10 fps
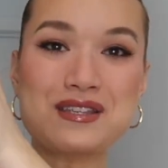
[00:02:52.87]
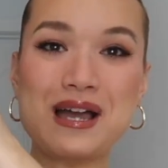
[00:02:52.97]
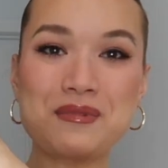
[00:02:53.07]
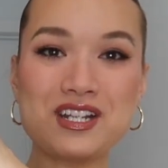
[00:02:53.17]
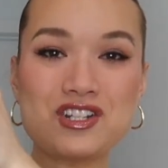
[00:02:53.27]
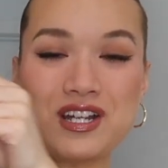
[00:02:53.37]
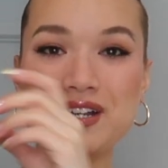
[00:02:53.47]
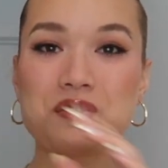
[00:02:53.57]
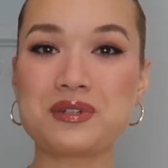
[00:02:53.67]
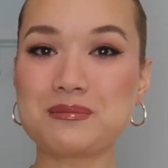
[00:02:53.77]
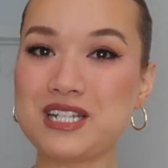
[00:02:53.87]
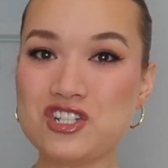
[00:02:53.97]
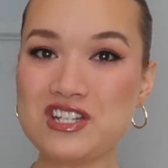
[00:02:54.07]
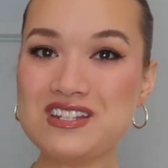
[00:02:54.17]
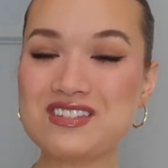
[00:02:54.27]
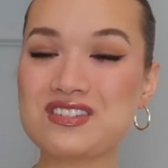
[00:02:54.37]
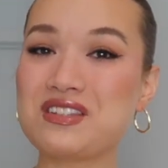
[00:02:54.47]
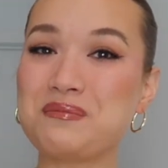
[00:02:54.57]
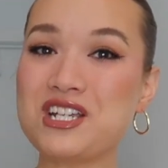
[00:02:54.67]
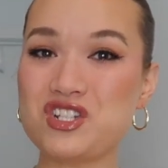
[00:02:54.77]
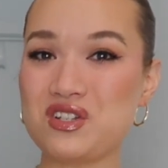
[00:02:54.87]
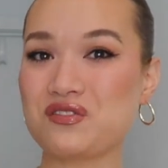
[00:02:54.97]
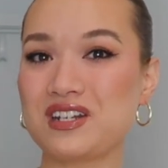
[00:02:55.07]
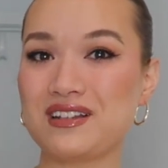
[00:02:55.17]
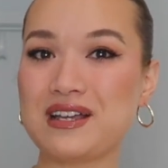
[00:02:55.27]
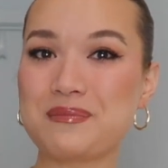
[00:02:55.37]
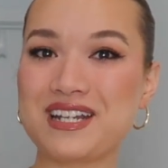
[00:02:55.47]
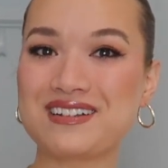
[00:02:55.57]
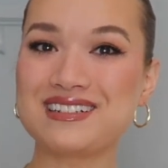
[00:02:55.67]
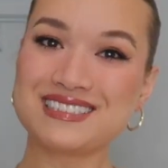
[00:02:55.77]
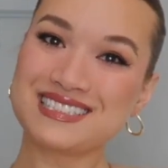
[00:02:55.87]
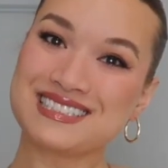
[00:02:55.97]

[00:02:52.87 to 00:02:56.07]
So I'm gonna try it on with my jeans to see if my jeans fit a lot better.